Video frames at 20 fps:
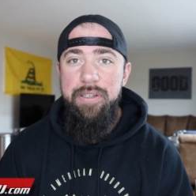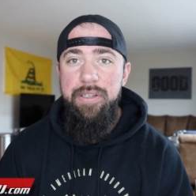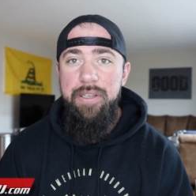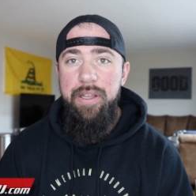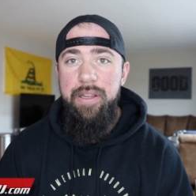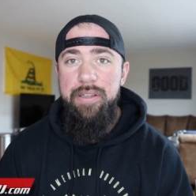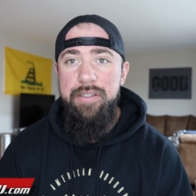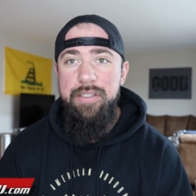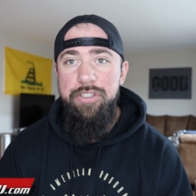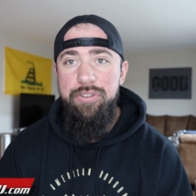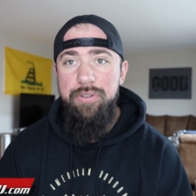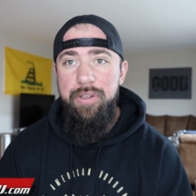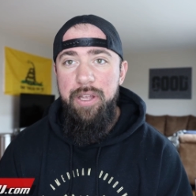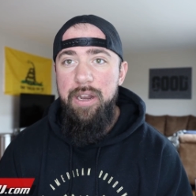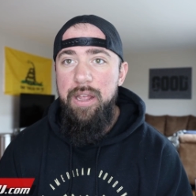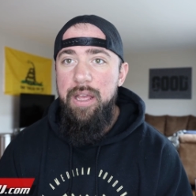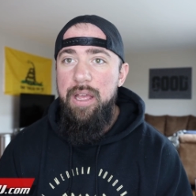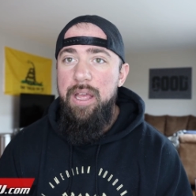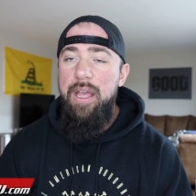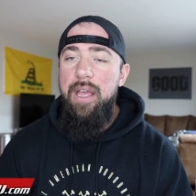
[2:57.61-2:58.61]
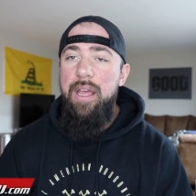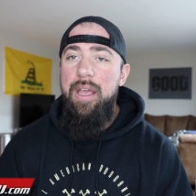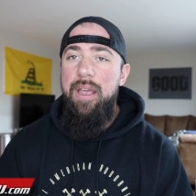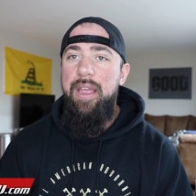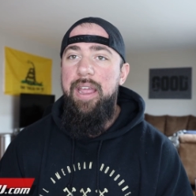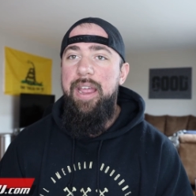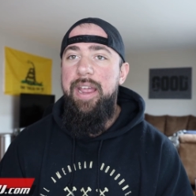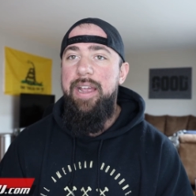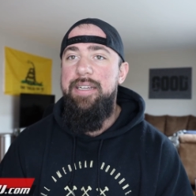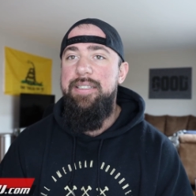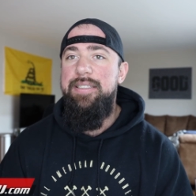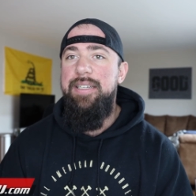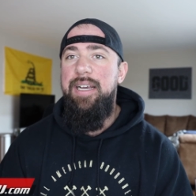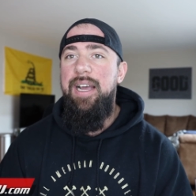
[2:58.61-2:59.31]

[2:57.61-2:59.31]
than citrulline. And